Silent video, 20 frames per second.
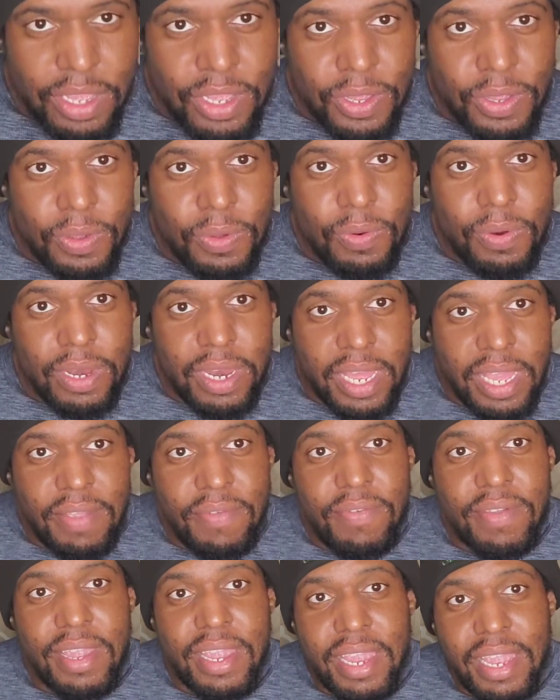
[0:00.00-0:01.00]
You
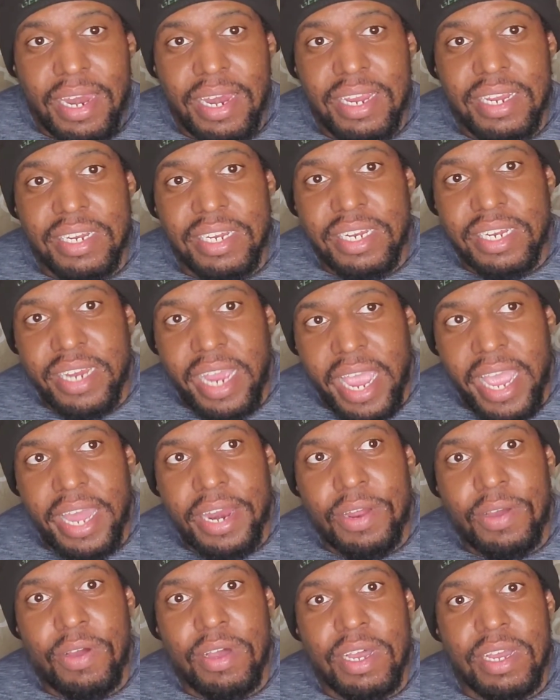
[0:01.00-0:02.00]
living in the
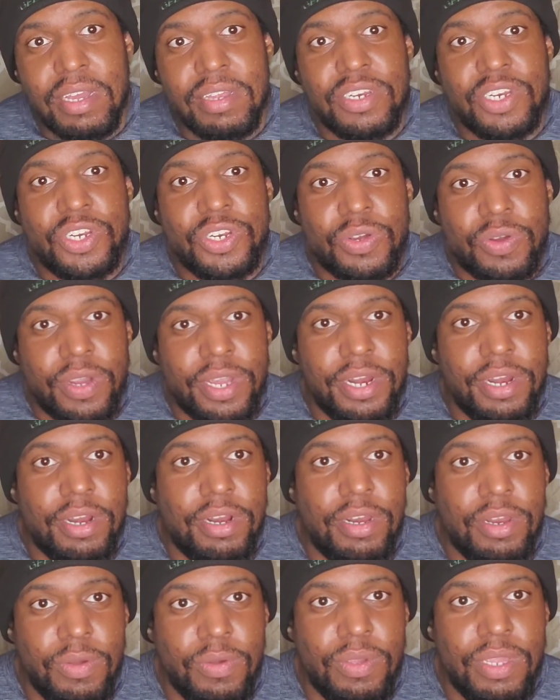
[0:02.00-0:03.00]
shadow of Joyner
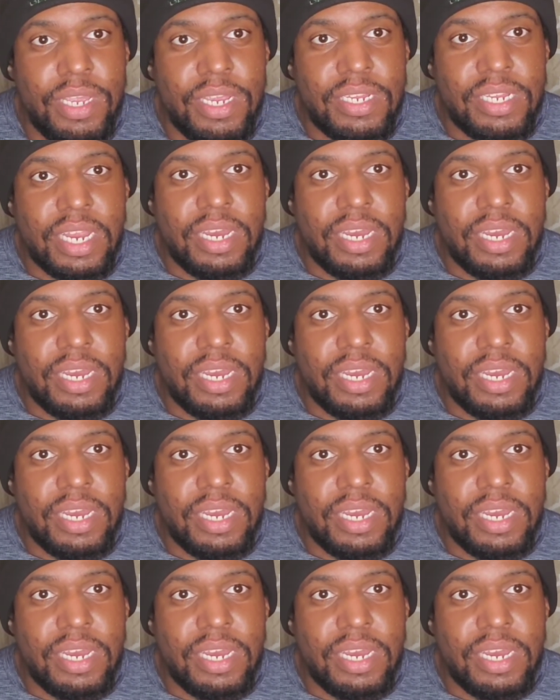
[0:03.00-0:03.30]
Lucas.